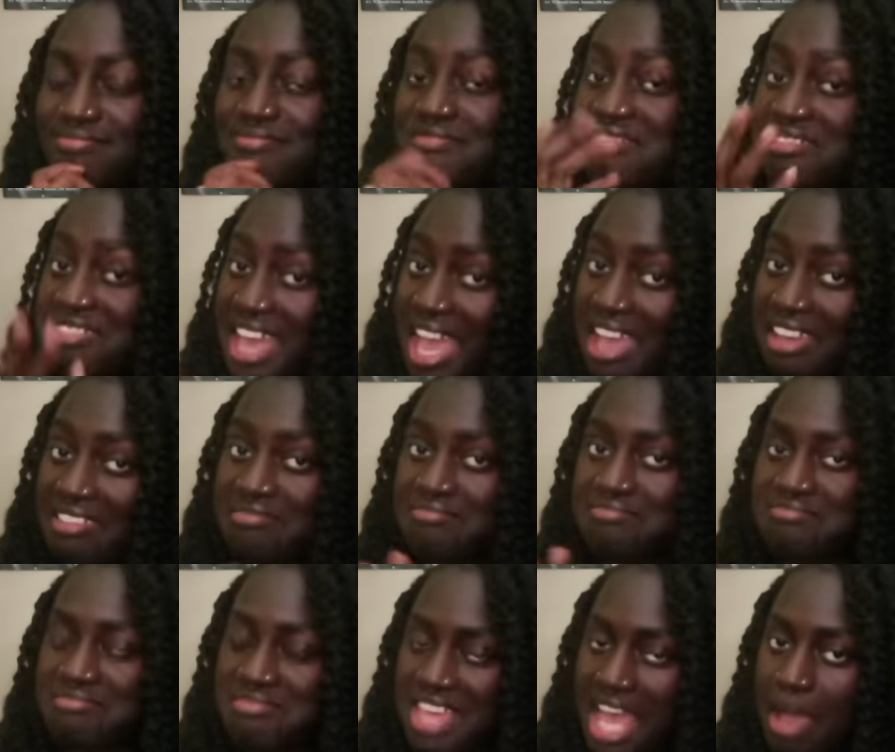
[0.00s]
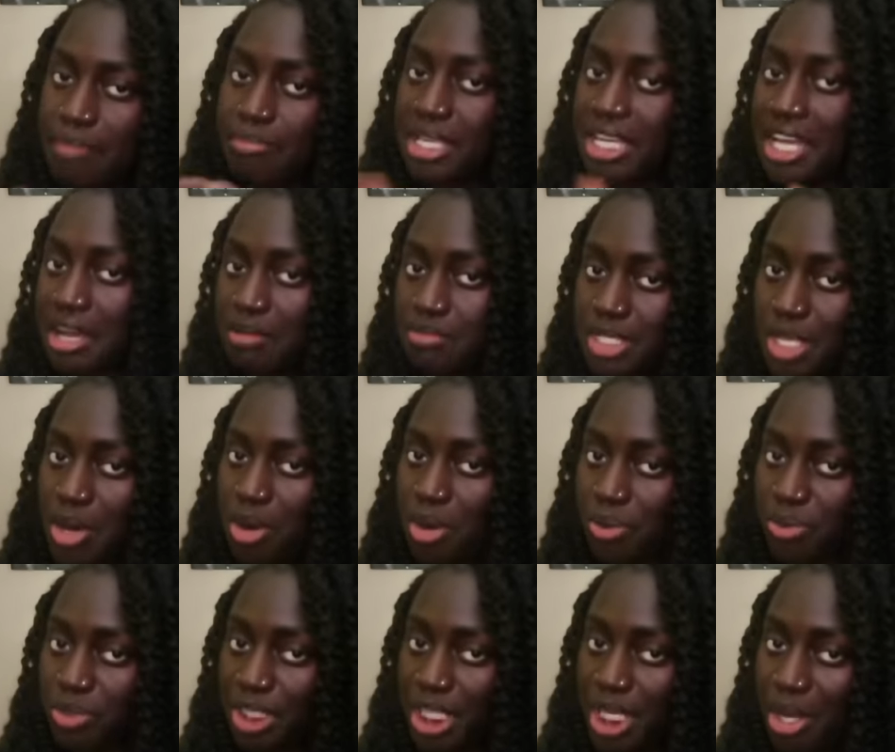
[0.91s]
Then that becomes our
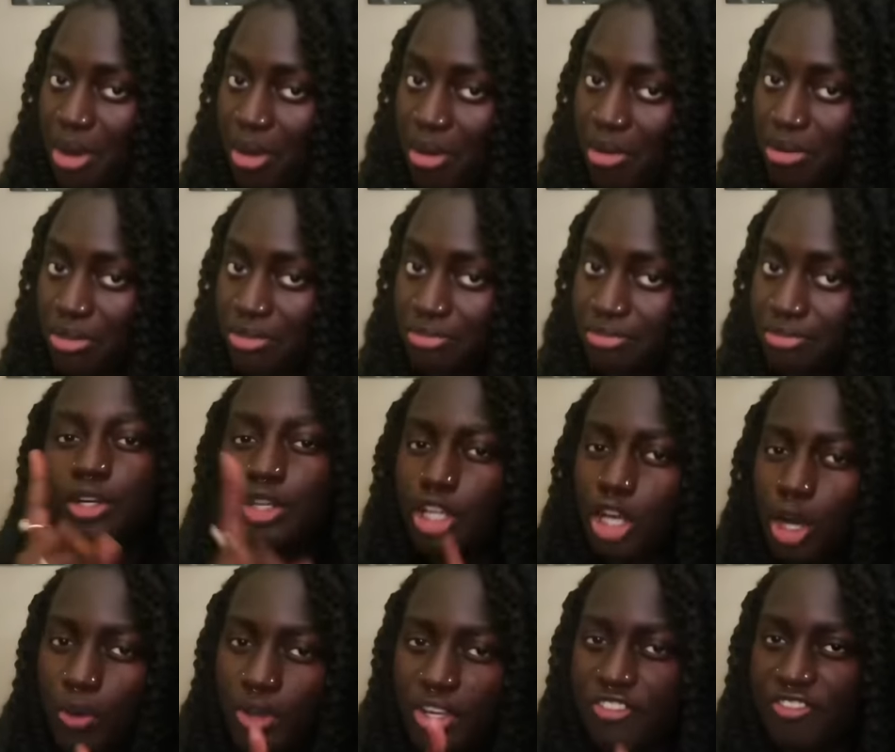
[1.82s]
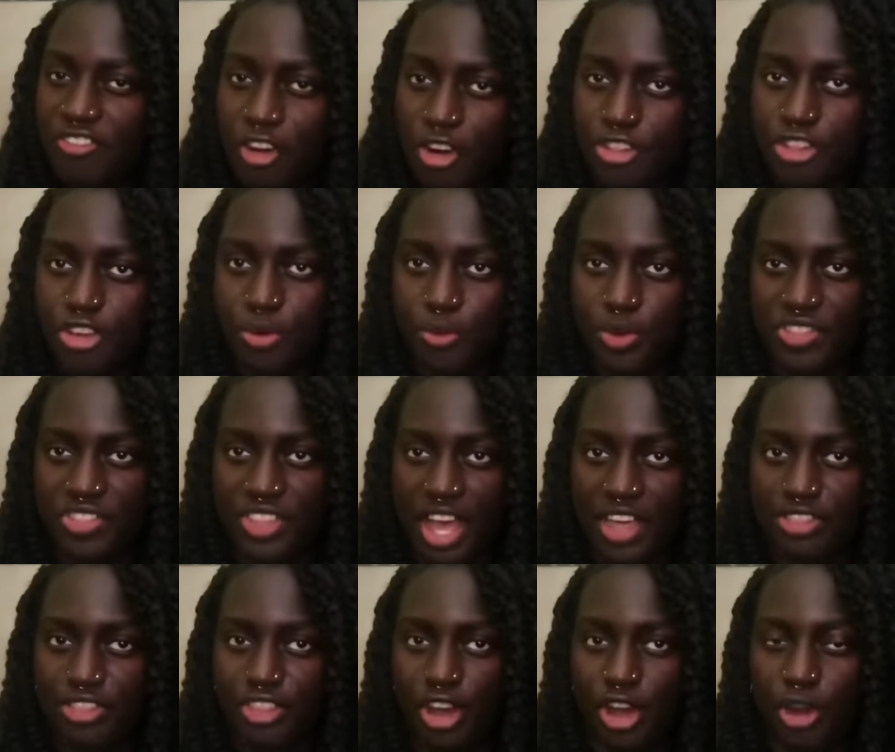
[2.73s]
only goal. Going further with
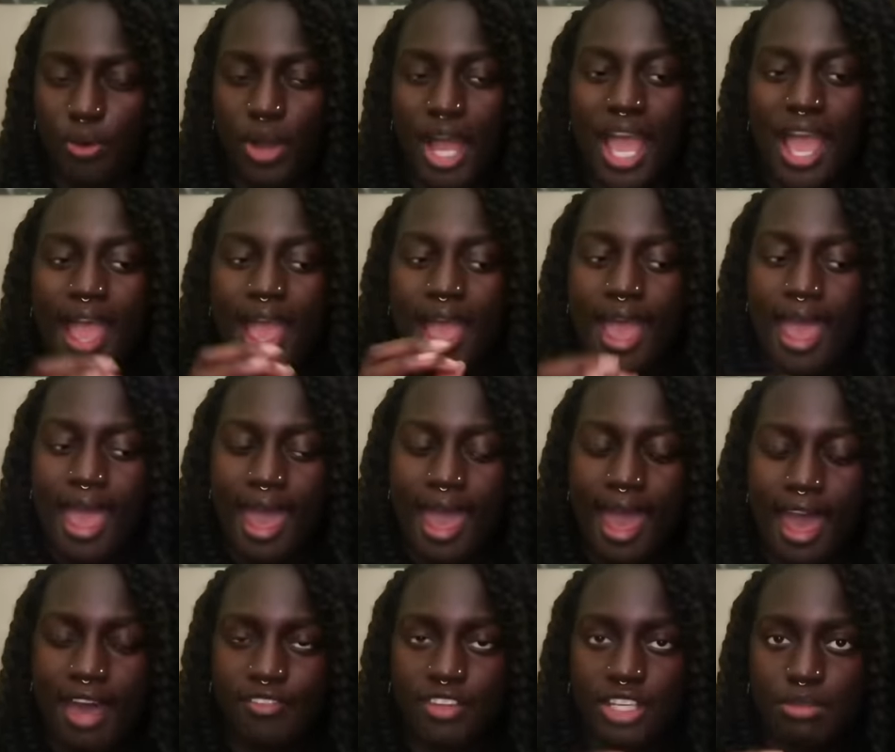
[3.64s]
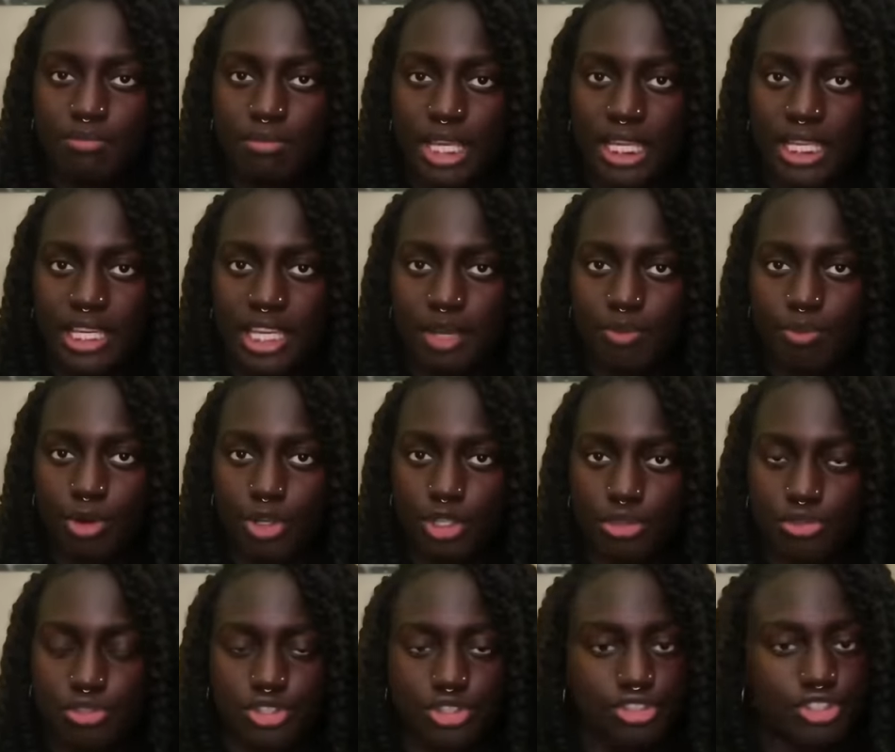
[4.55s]
that though, having media
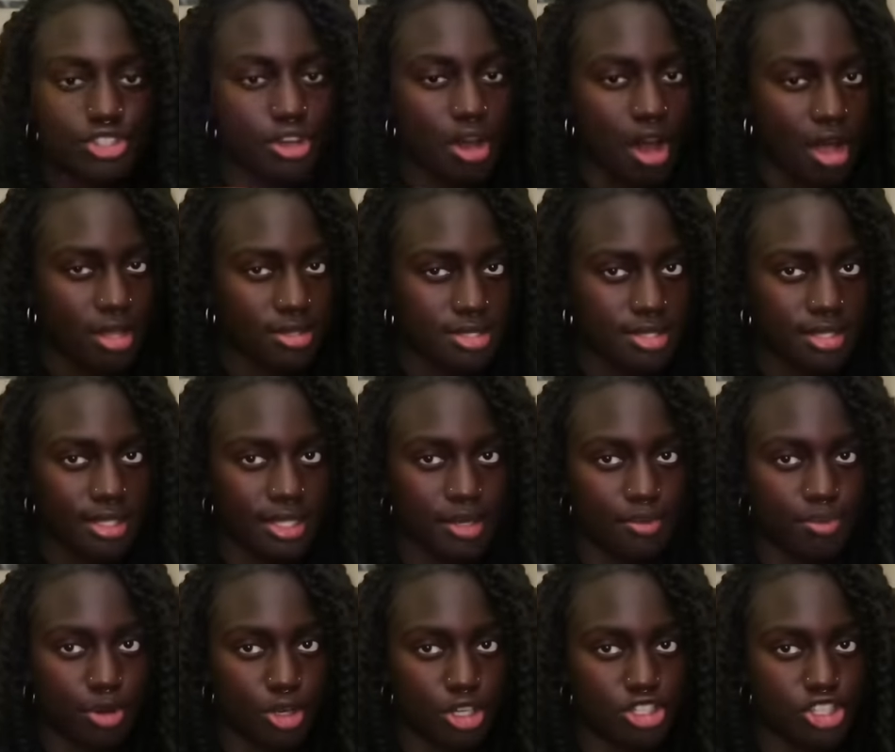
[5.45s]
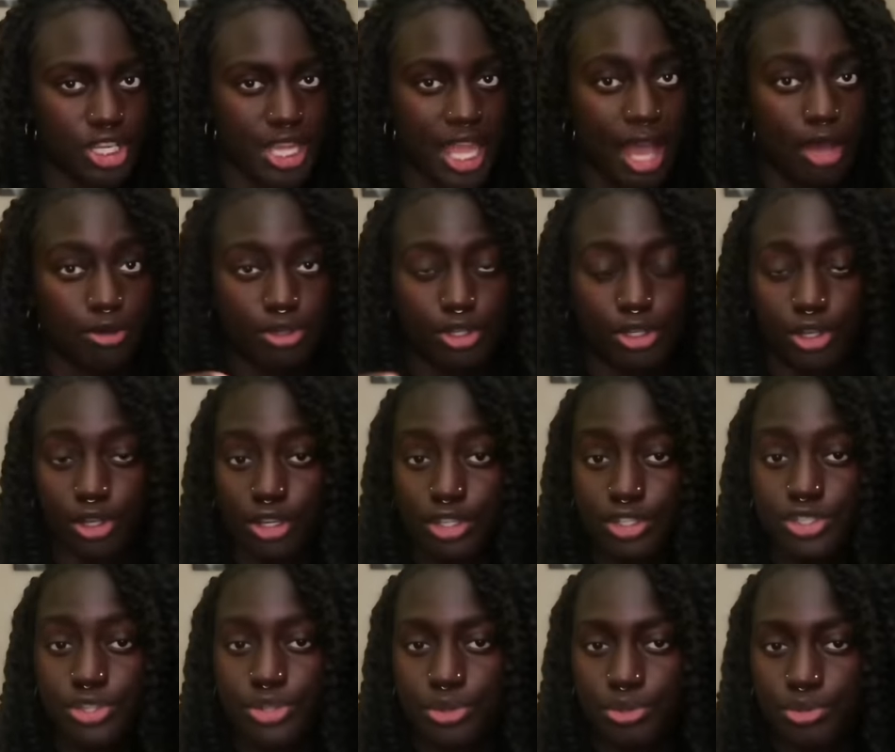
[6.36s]
producers constantly pushing out
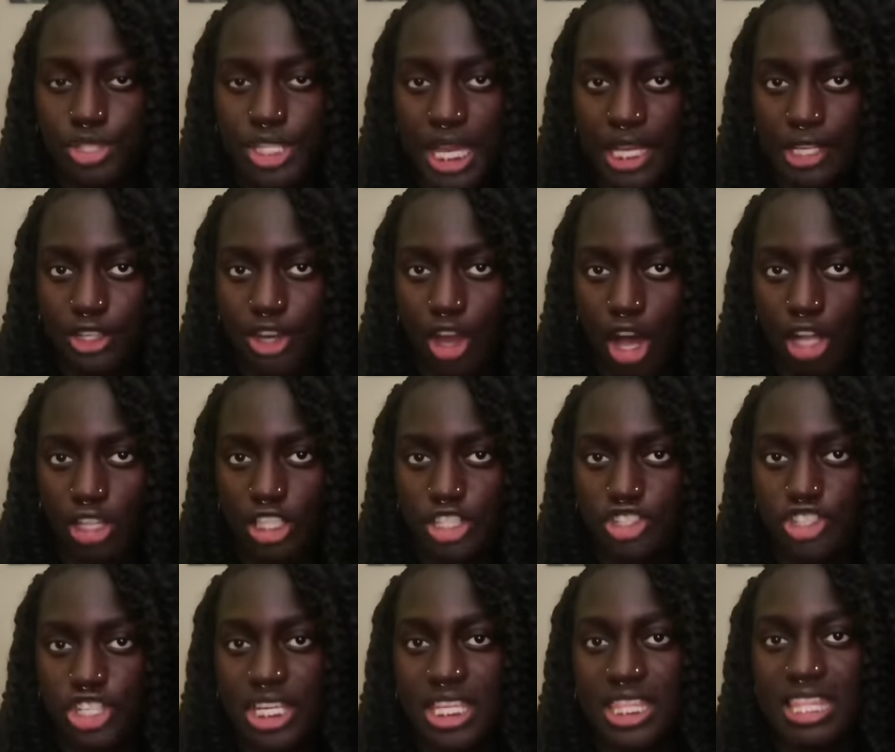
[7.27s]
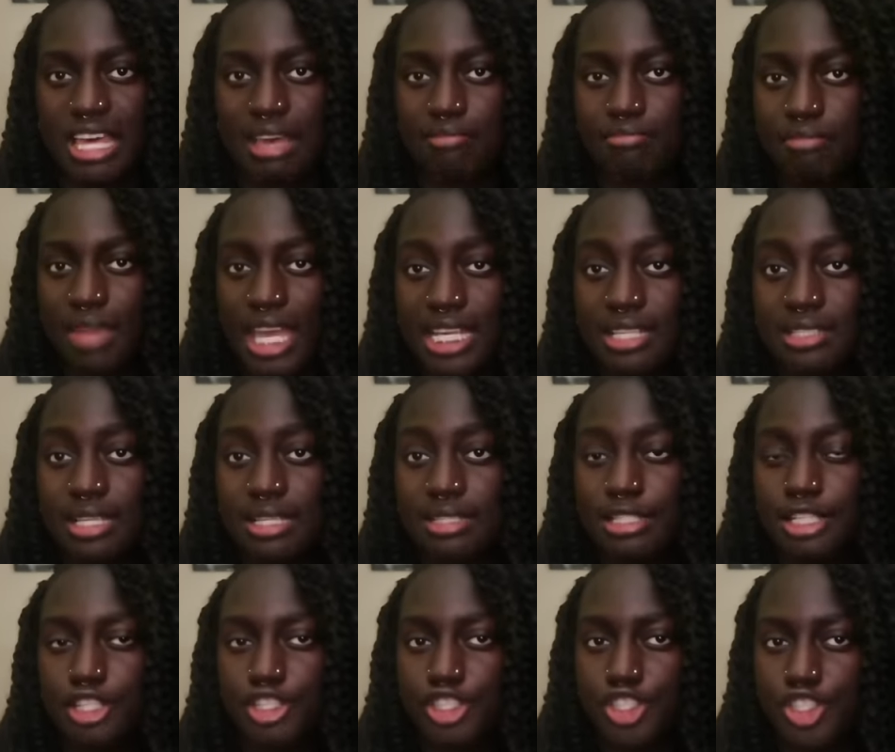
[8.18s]
goods through technology that makes
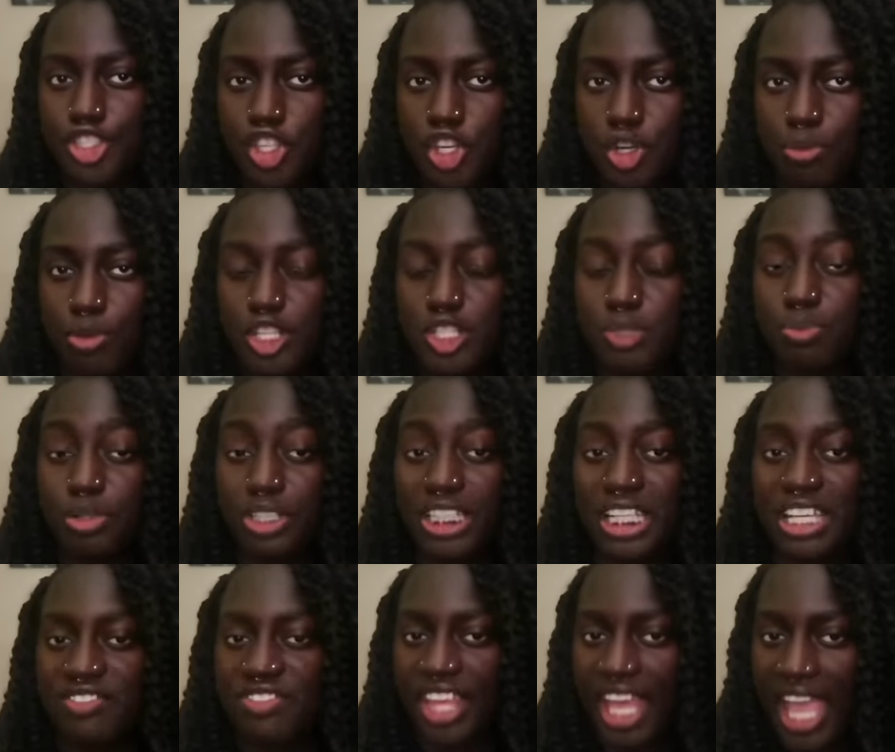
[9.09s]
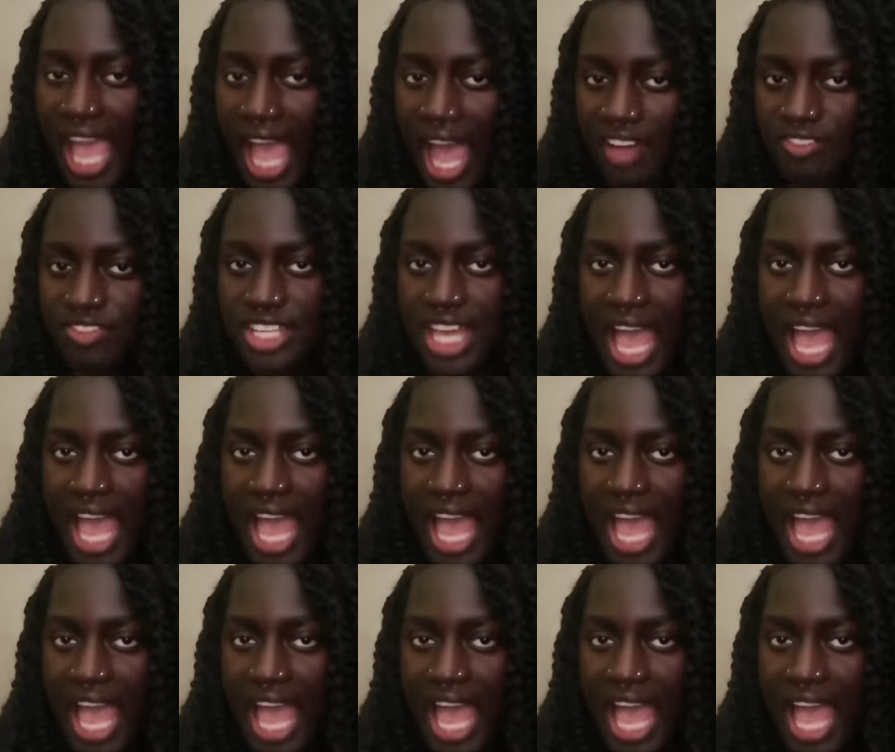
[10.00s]
its consumers believe they have to